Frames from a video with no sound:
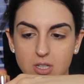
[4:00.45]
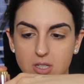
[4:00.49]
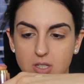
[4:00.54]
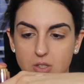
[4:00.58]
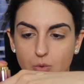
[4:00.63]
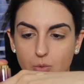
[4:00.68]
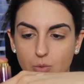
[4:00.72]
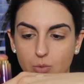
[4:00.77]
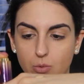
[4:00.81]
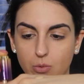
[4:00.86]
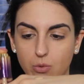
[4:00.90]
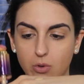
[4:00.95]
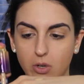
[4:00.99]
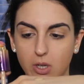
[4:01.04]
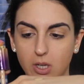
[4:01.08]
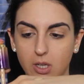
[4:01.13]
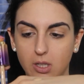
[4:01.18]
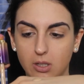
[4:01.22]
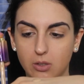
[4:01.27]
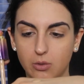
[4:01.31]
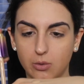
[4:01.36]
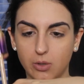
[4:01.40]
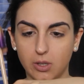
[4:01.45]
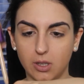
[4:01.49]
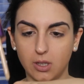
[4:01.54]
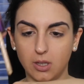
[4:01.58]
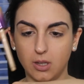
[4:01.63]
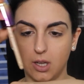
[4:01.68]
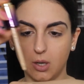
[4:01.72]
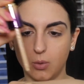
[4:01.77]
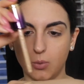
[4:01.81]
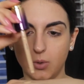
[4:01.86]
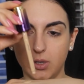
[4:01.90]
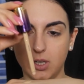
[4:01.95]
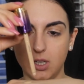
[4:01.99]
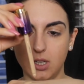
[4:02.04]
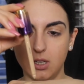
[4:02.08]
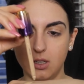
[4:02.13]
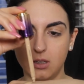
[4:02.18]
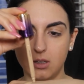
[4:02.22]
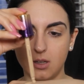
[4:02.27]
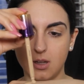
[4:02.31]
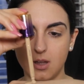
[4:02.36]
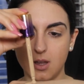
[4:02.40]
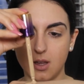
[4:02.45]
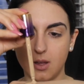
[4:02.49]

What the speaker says: is really liquidy,